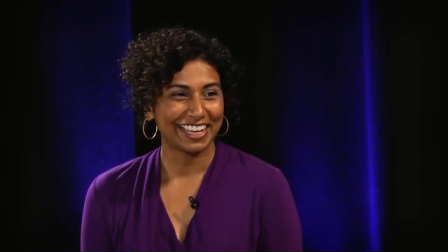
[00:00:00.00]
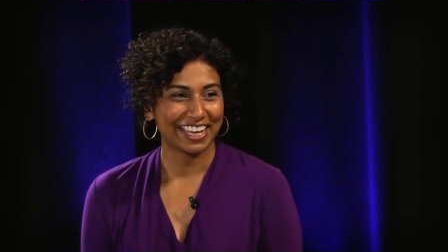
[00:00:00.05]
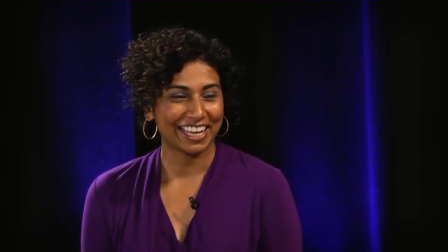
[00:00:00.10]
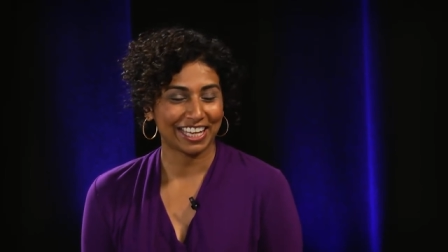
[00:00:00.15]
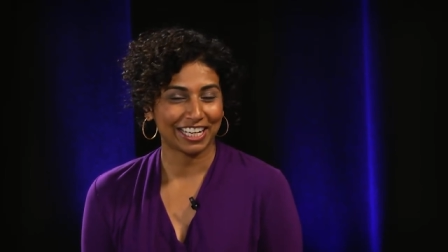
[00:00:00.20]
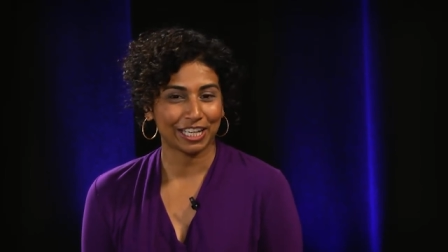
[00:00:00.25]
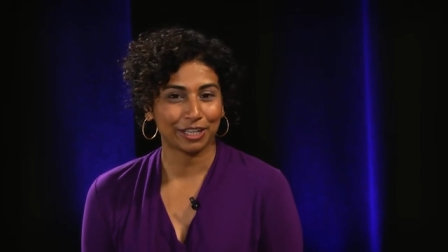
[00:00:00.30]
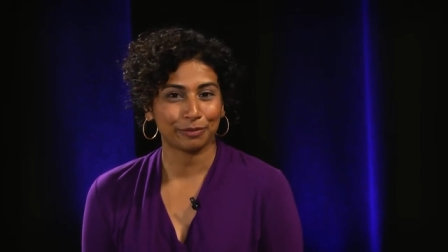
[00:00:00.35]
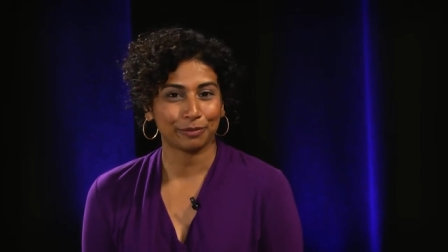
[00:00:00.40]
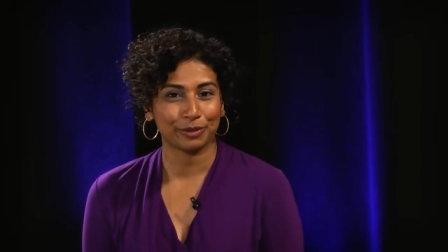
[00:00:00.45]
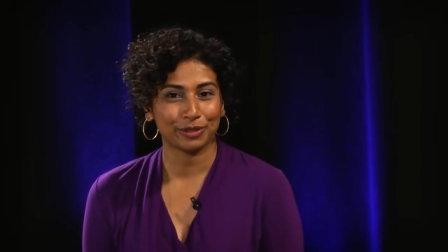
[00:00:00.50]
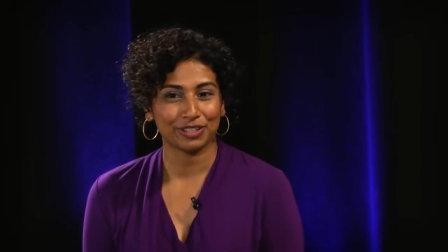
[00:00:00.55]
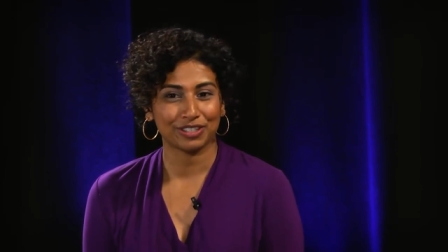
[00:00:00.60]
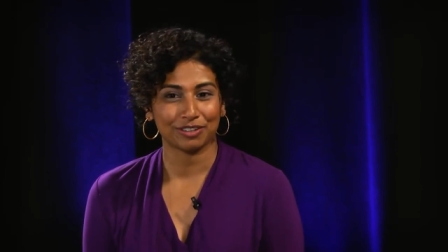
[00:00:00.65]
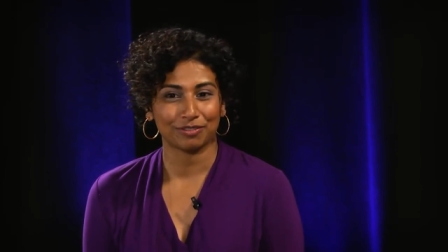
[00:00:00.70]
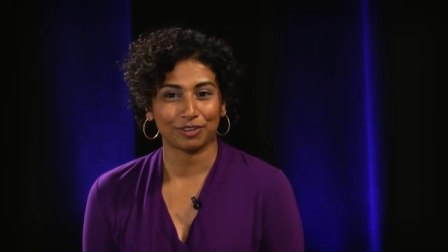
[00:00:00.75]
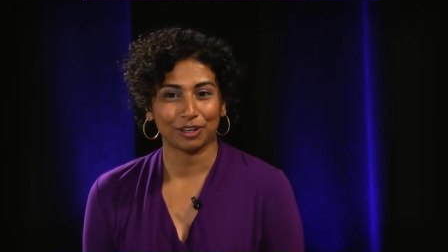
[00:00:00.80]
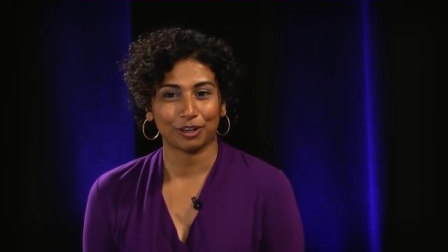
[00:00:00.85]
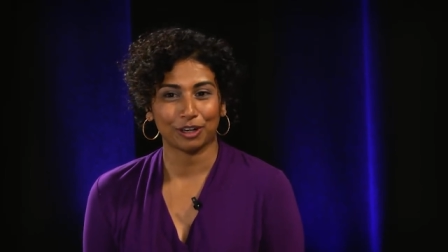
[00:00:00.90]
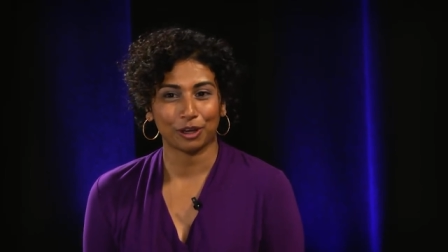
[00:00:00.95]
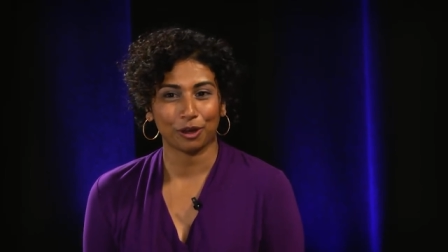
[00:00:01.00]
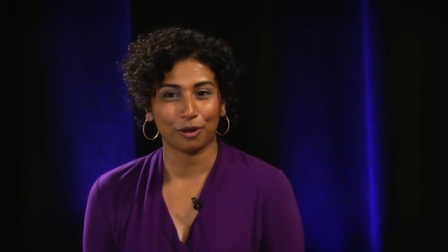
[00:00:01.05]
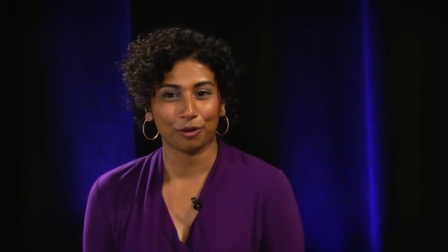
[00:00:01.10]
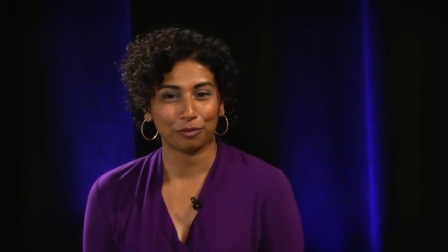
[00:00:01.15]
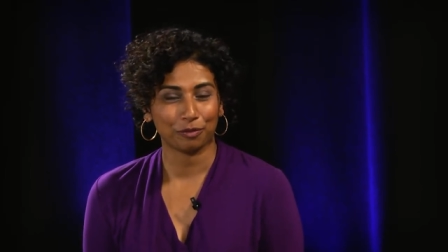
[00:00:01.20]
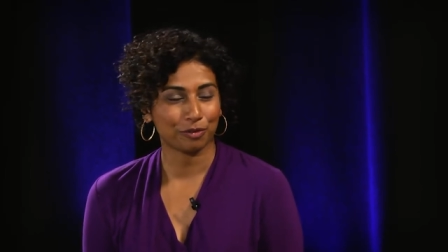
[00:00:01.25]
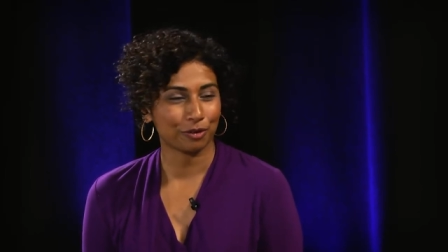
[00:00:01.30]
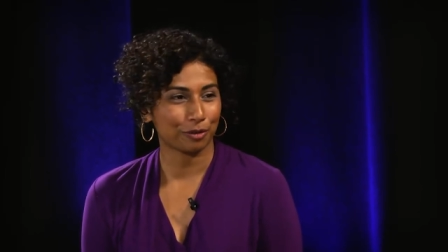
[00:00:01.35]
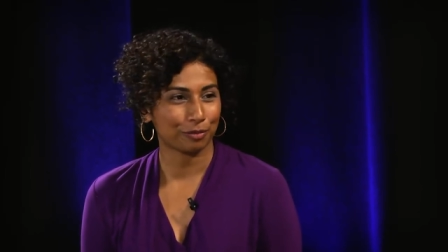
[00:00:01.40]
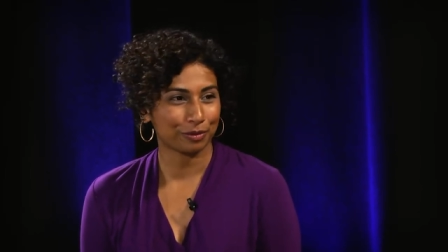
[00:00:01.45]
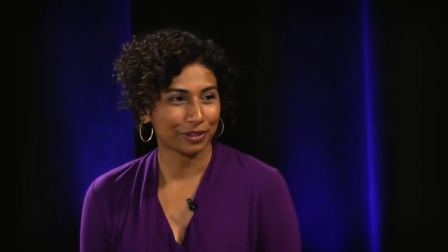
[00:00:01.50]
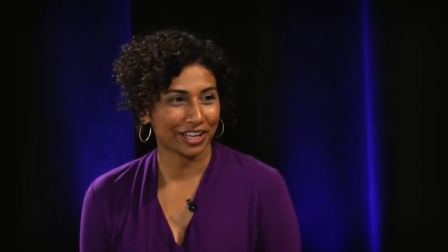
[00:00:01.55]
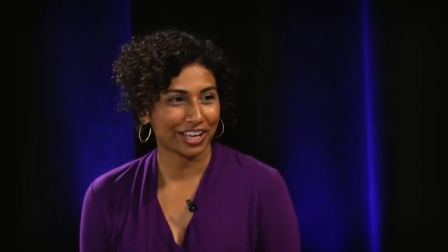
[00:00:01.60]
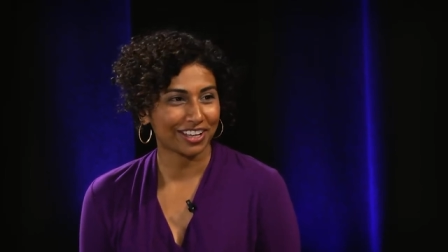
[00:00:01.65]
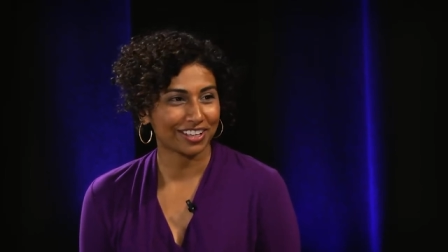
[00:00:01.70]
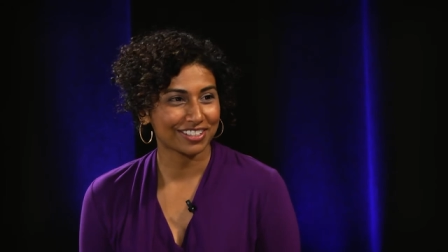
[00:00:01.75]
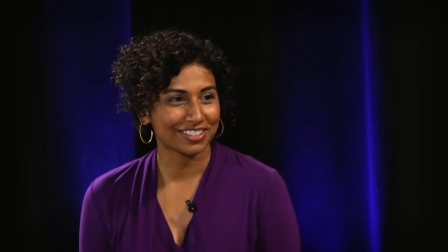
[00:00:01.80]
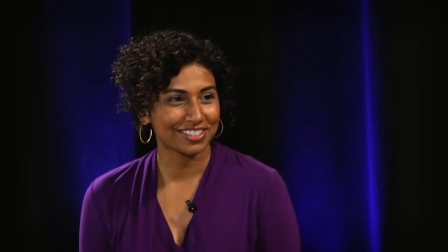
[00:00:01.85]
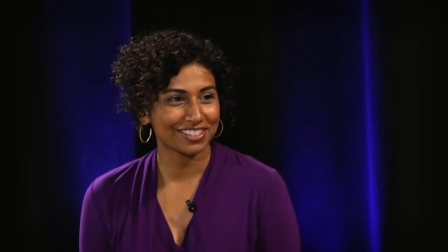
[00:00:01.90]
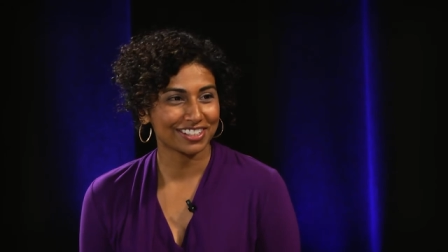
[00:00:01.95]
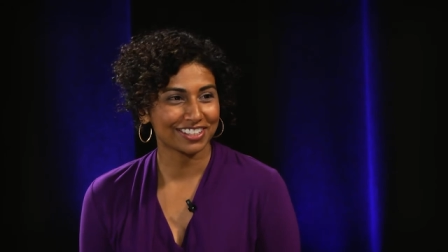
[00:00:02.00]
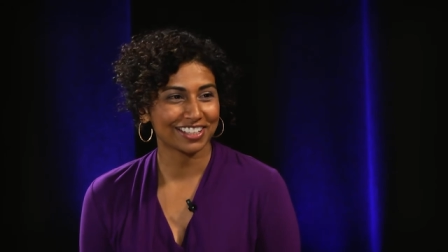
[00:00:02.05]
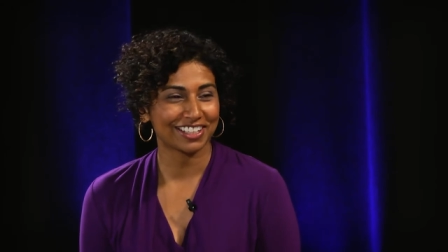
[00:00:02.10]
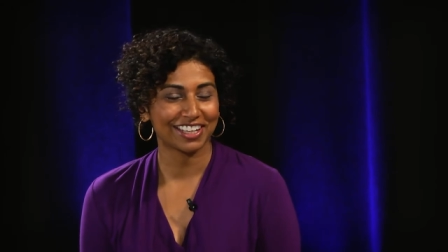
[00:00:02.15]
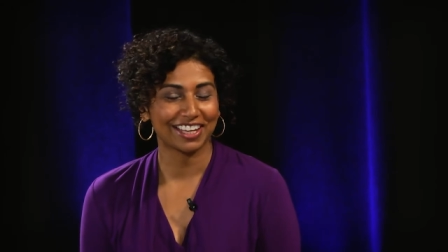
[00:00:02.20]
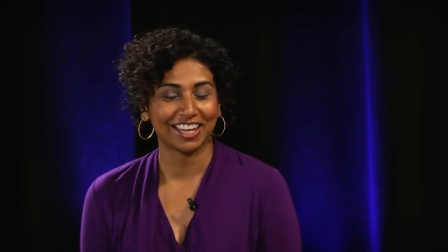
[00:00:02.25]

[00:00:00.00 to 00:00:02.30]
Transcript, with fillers: And it was a very hopeful place.